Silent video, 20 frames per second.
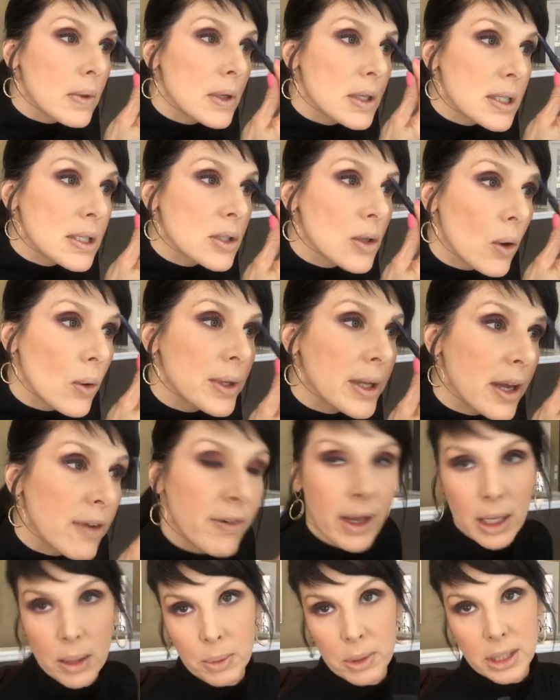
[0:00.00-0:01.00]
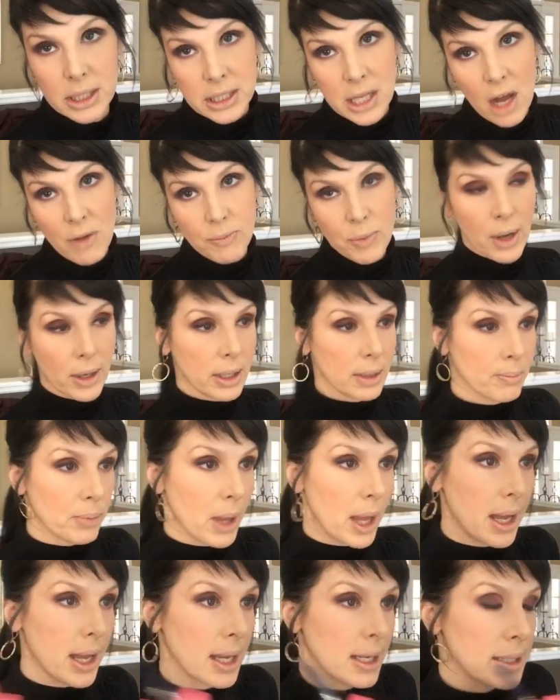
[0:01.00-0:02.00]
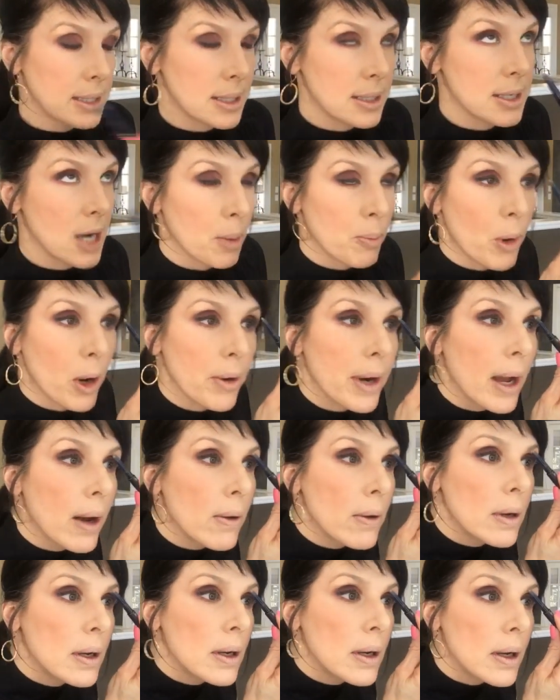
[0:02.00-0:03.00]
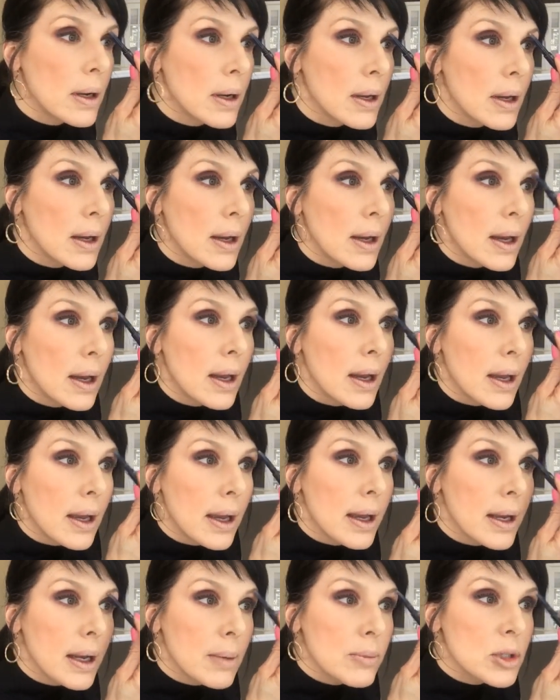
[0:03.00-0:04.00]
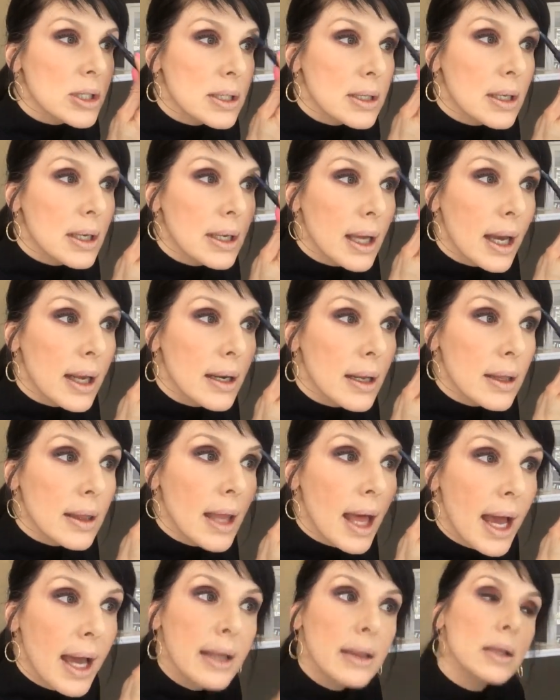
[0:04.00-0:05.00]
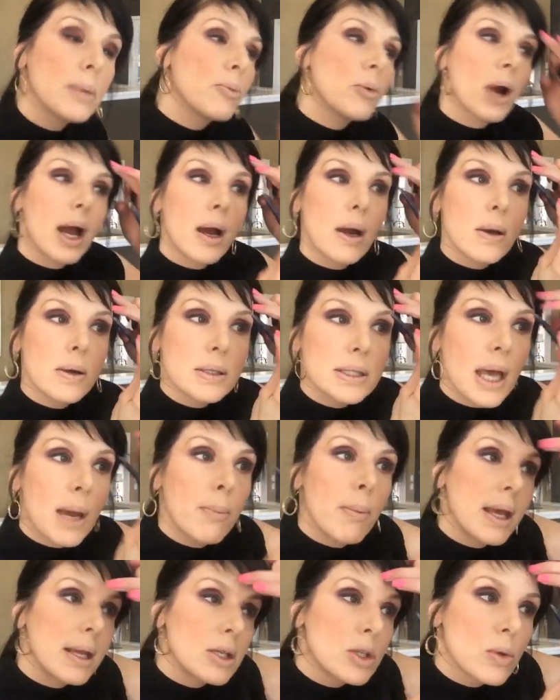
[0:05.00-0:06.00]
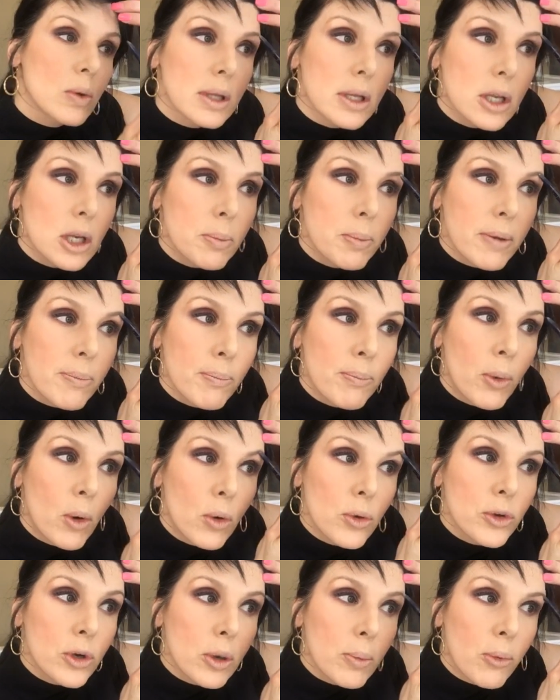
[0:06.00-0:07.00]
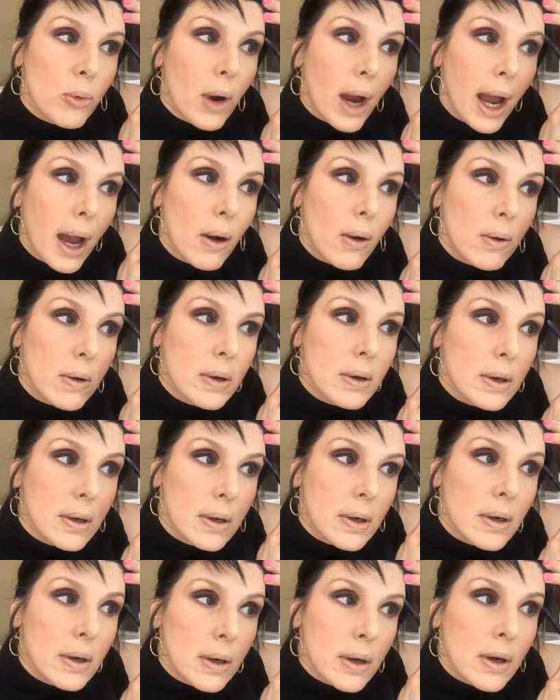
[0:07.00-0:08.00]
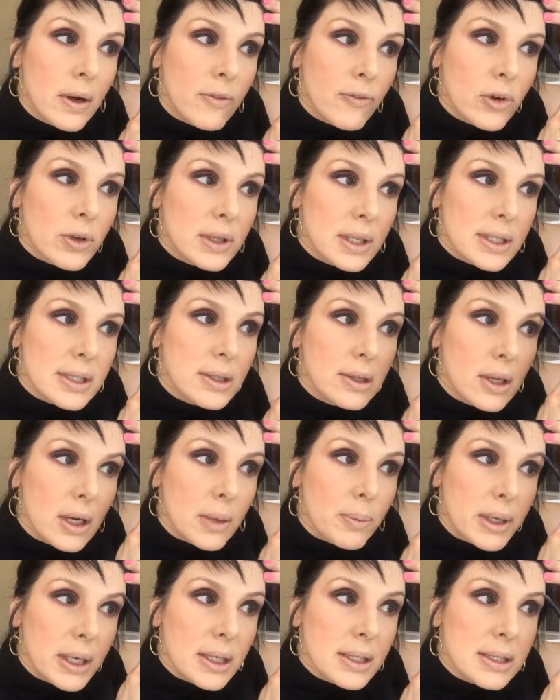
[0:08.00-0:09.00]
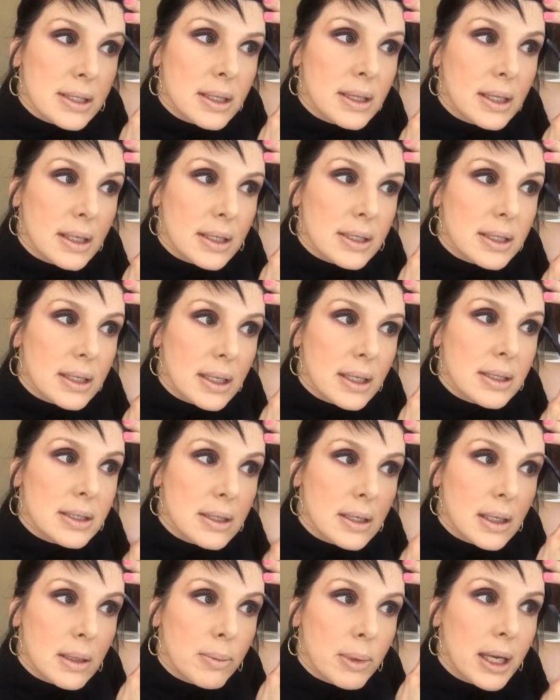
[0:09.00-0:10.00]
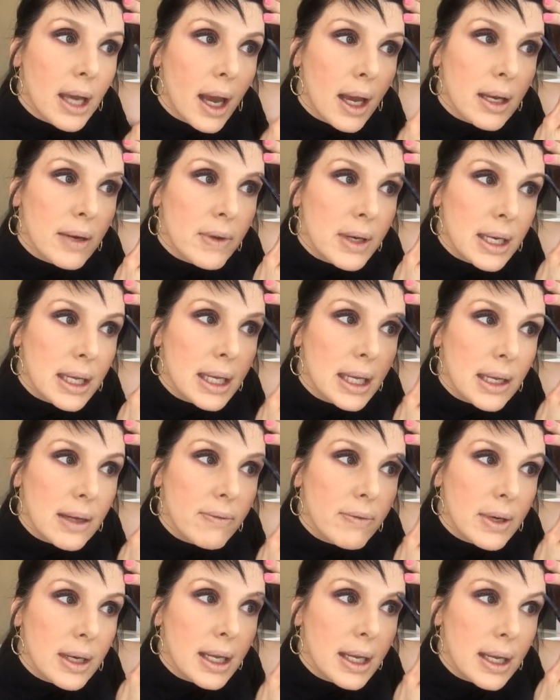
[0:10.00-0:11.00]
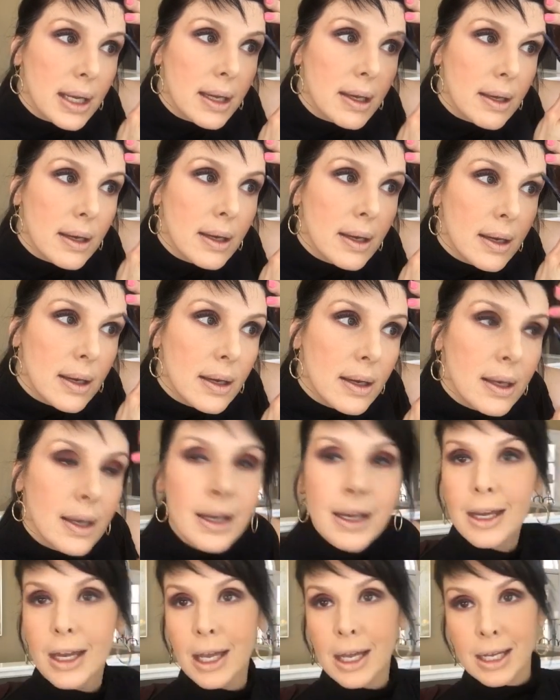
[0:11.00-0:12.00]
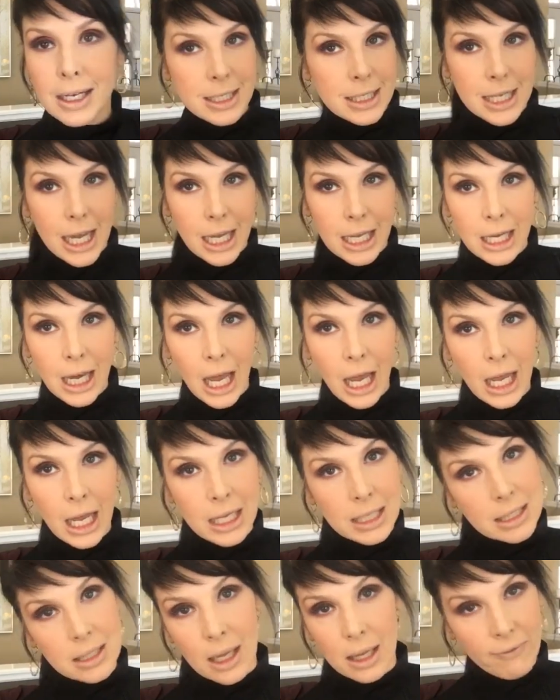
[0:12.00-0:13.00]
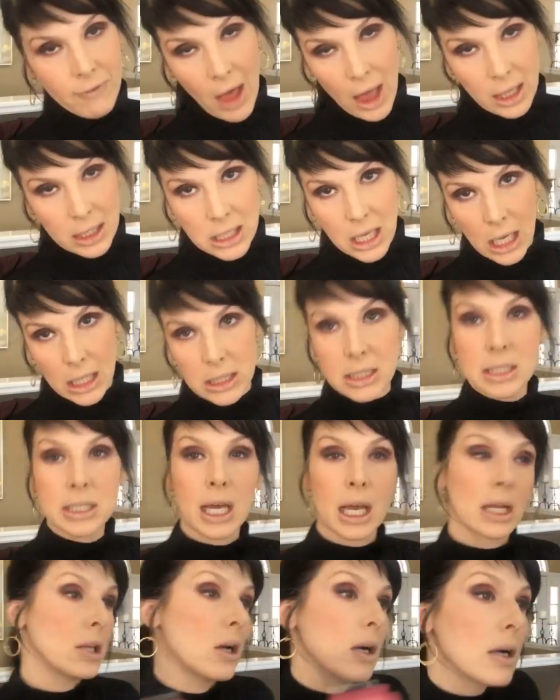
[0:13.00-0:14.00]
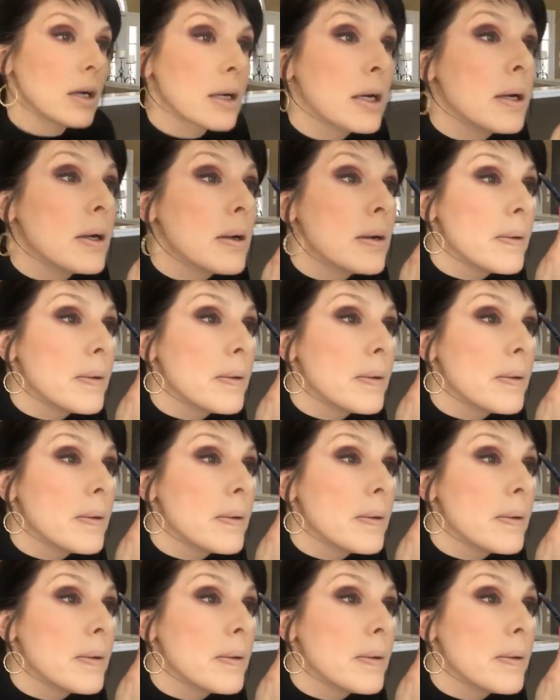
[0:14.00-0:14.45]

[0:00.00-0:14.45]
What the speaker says: This is only available in soft brown and dark brown now. And I'm just gonna kind of line the brows. I might do a little bit bolder brow for this look because this is gonna be kind of an evening, date night, Valentine's Day look.